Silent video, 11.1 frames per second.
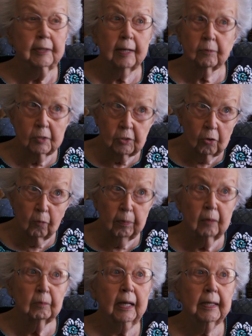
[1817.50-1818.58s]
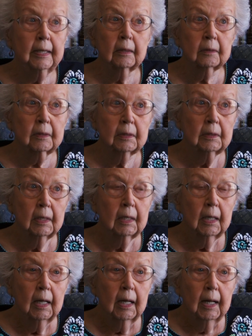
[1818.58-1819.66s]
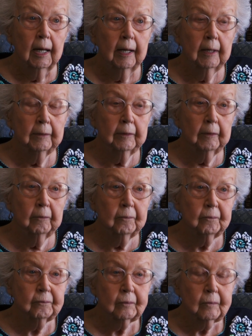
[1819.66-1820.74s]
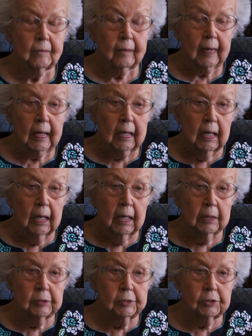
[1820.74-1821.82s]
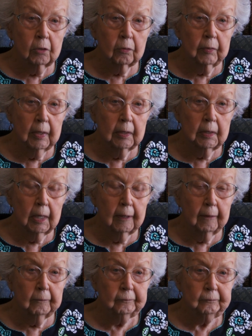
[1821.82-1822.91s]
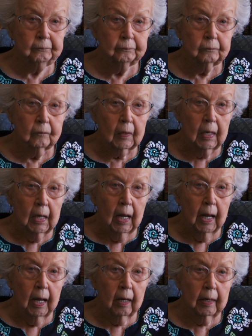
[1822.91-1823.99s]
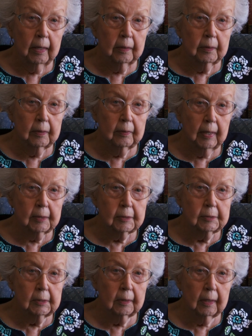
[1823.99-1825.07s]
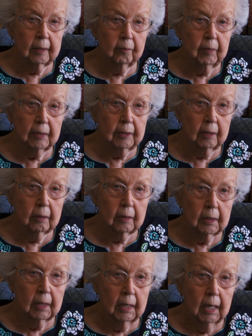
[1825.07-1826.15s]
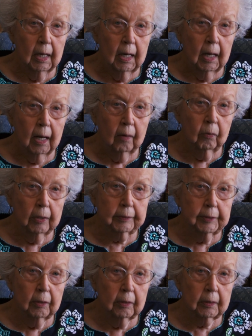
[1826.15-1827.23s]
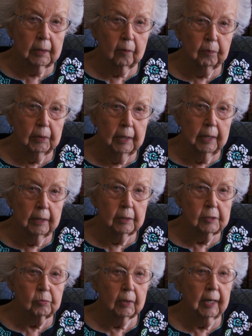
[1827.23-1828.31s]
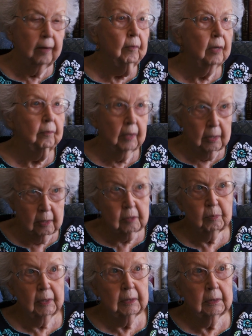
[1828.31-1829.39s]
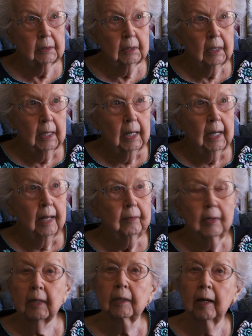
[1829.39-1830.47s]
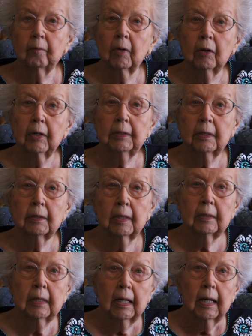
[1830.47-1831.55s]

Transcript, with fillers: That was all public health, and um, and so then. Um, I had that's uh, I'd been there. I worked there a couple of years when I met my husband, and then I got married, and